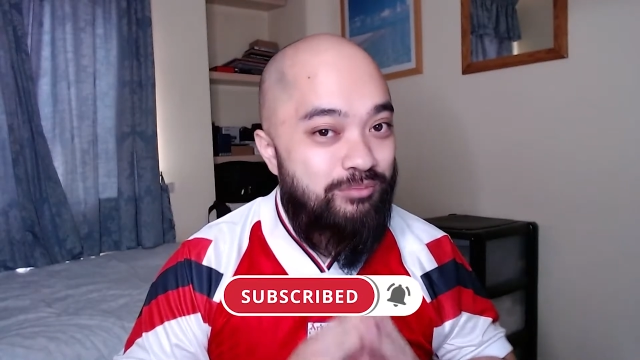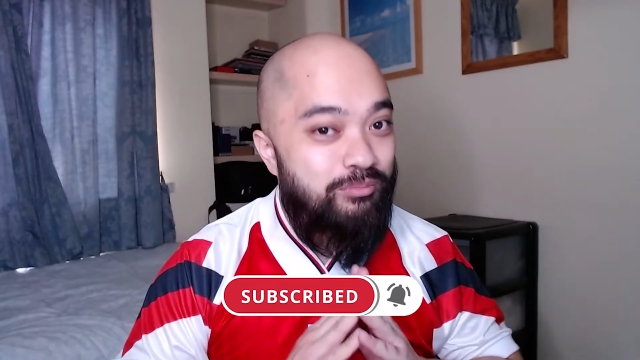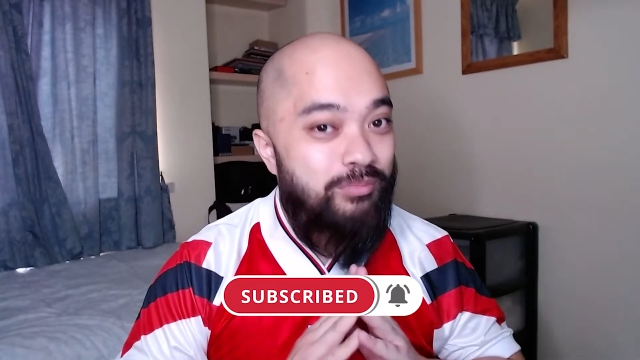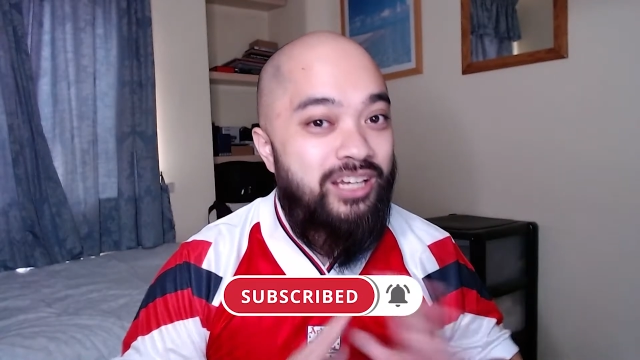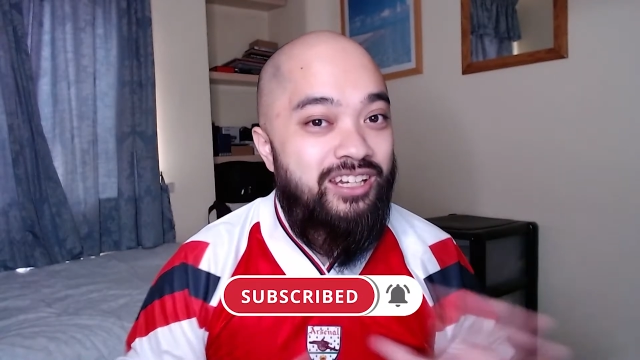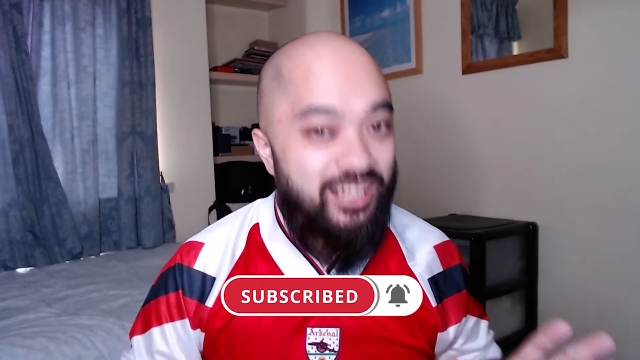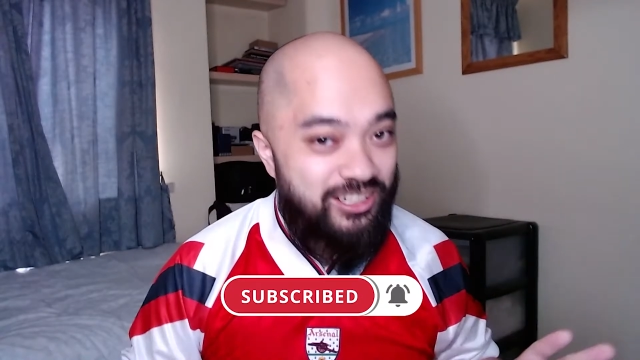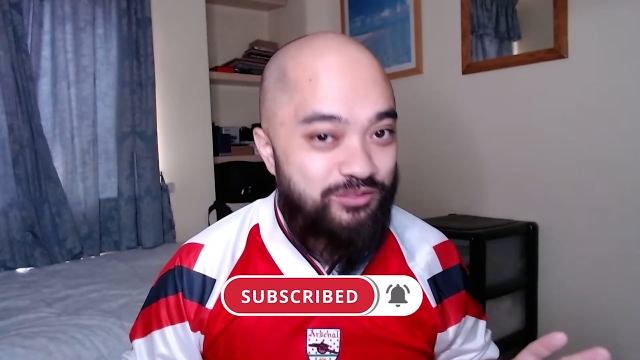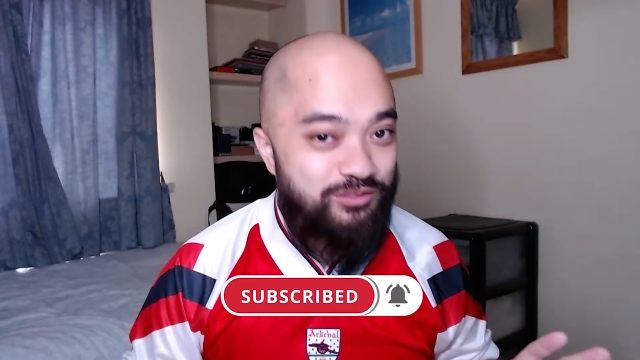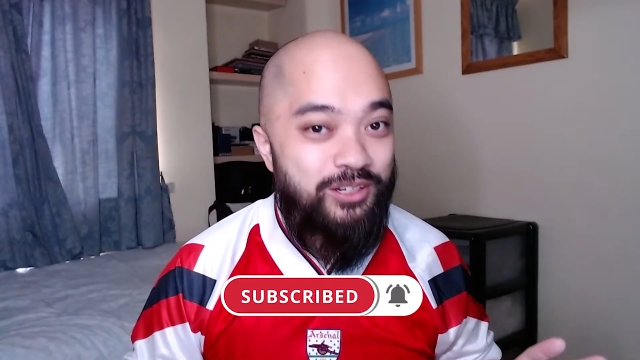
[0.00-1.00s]
my next
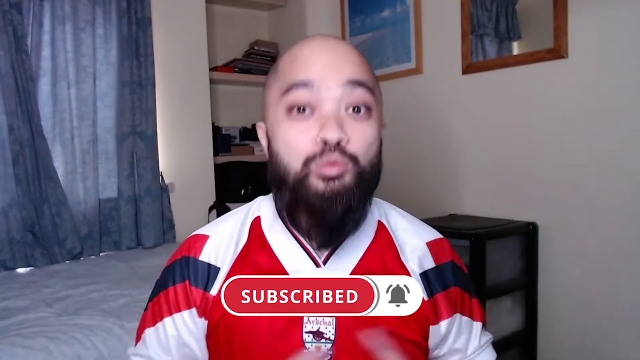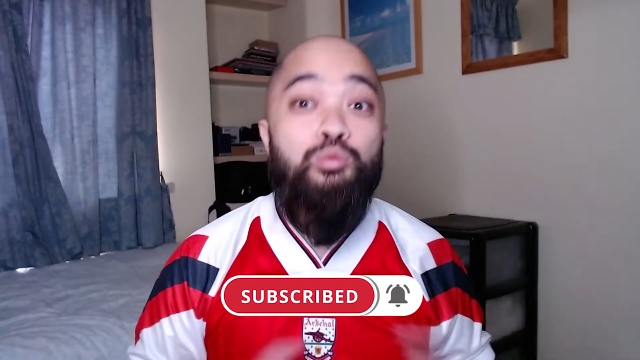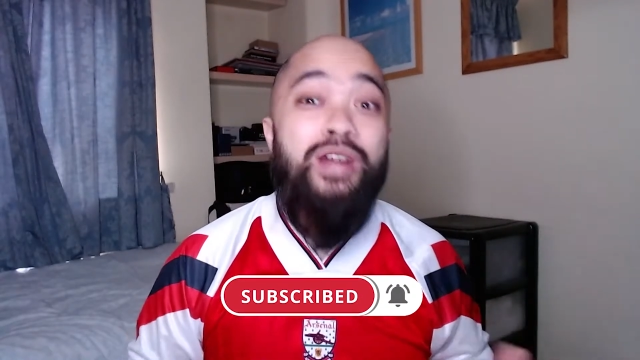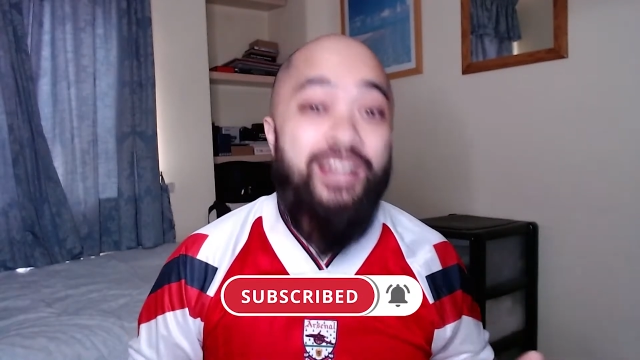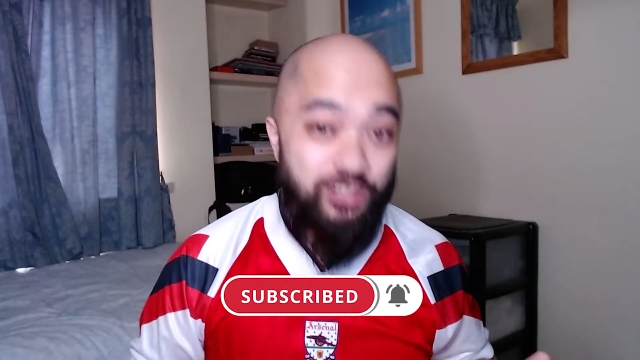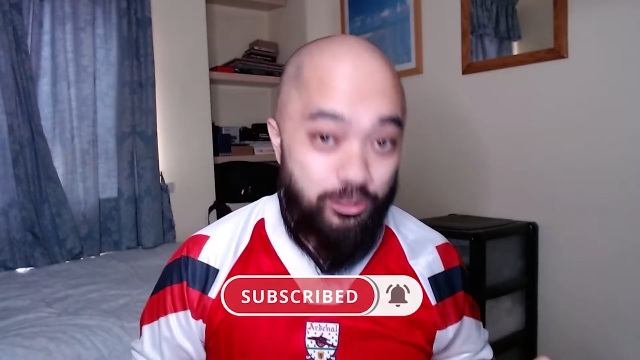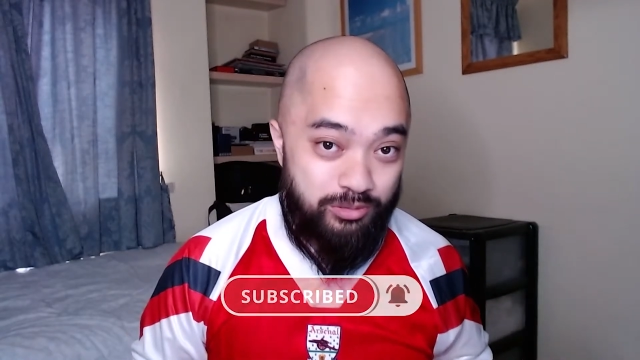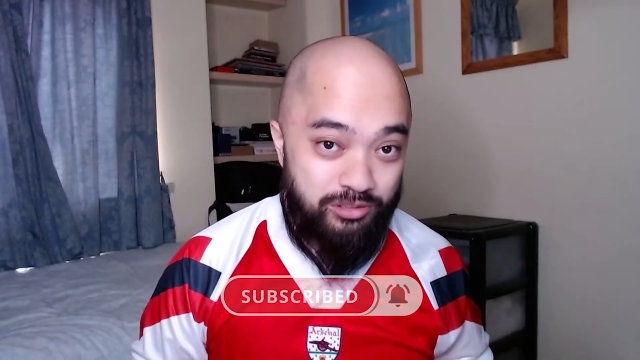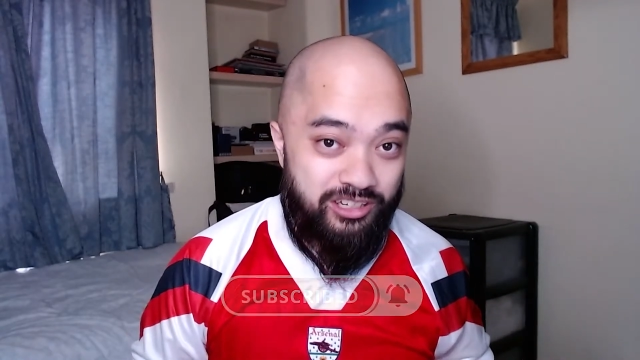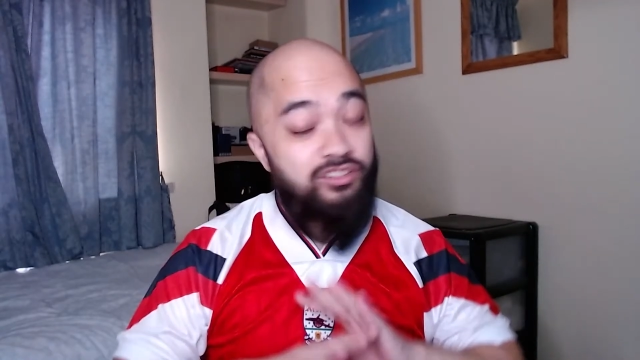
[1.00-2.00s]
video when I
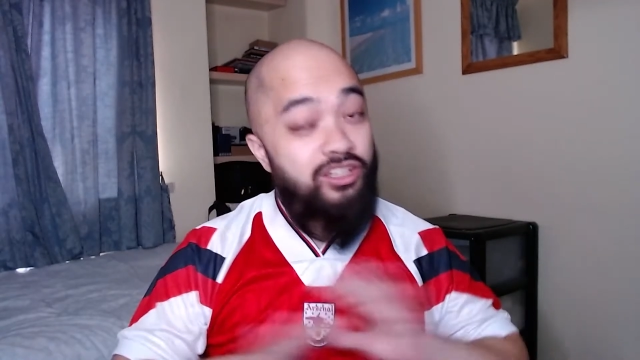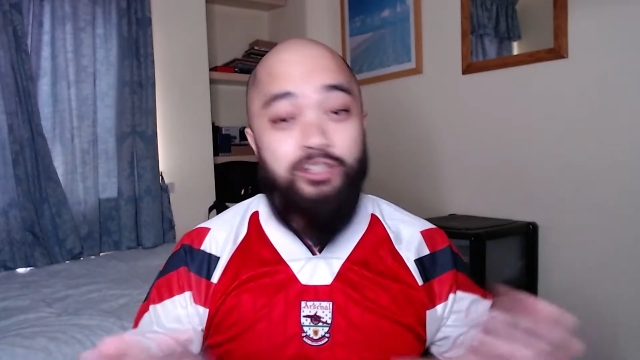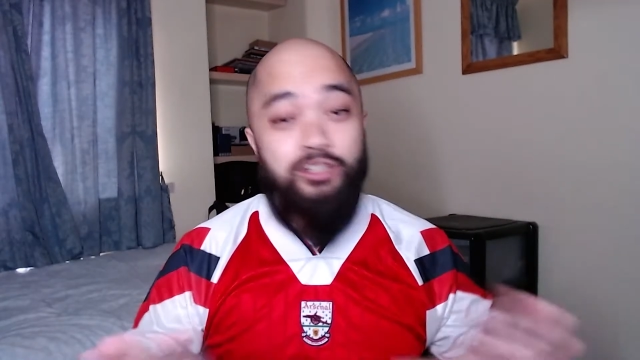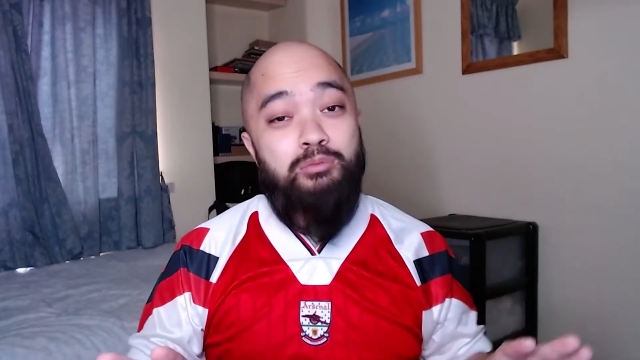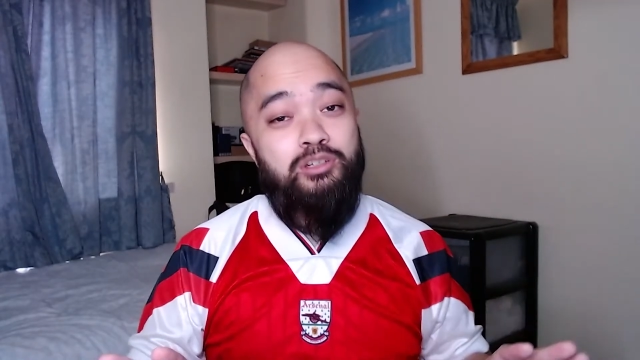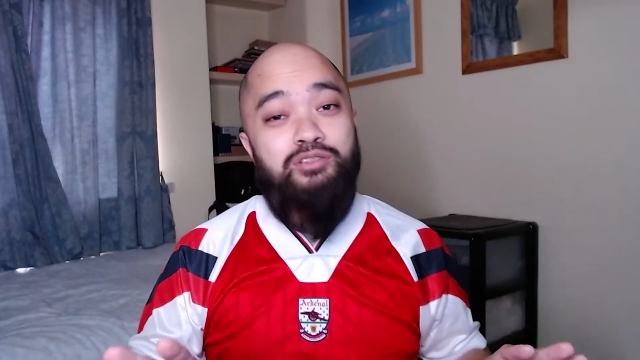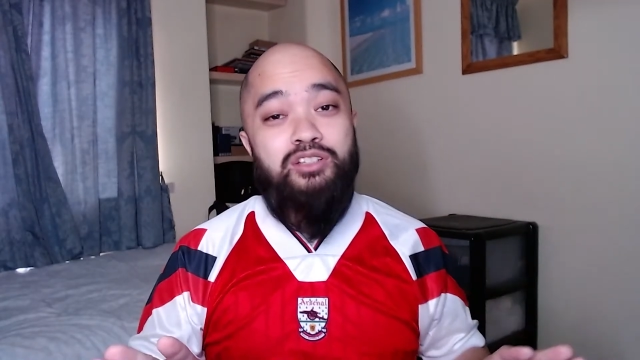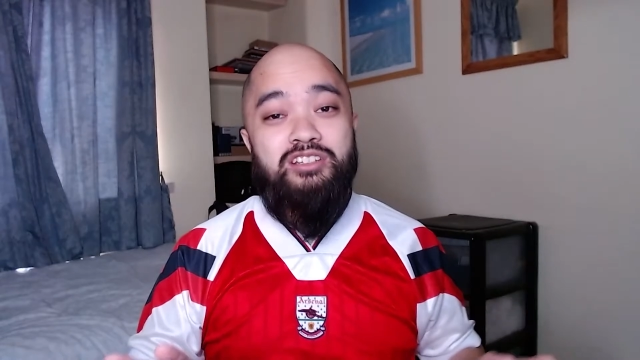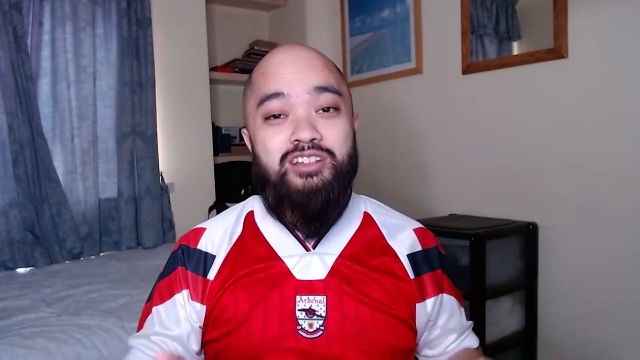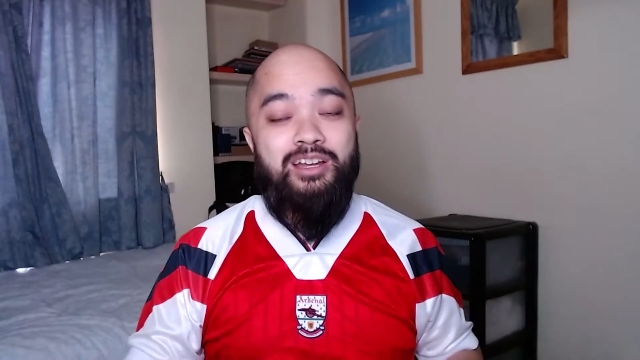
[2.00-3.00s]
upload it. Thank you so much for your
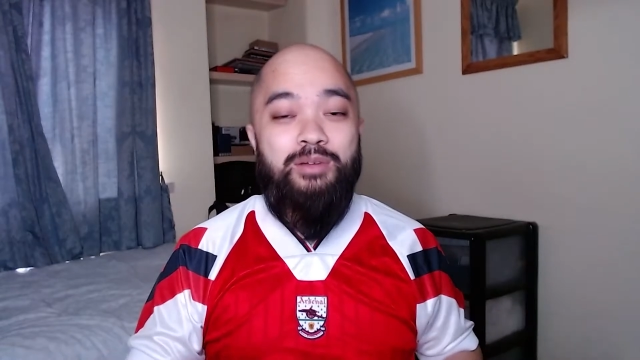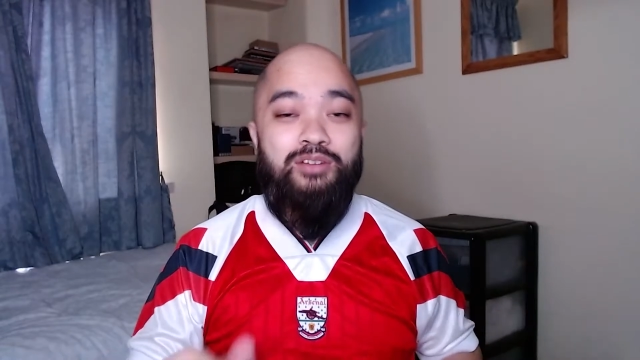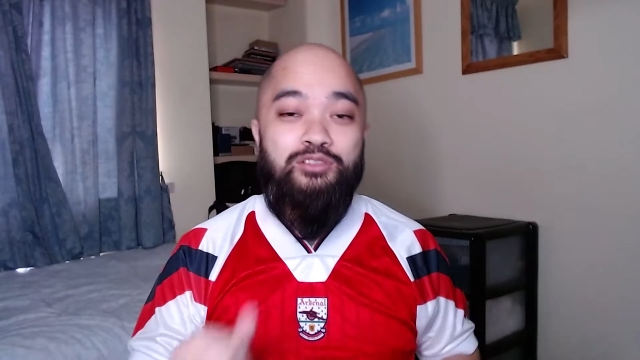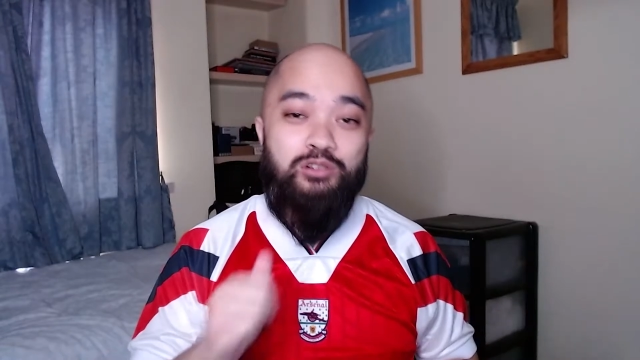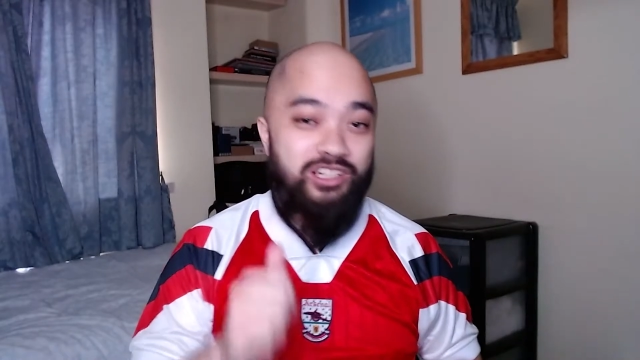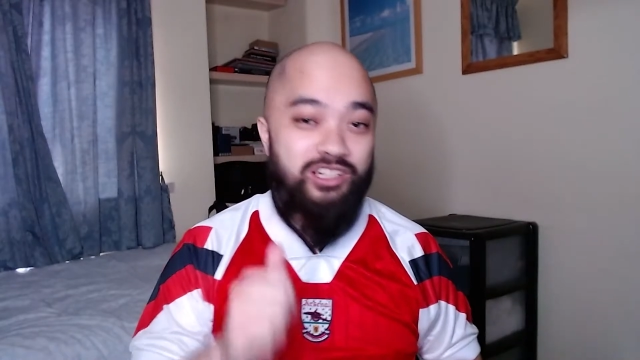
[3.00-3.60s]
time. Have a great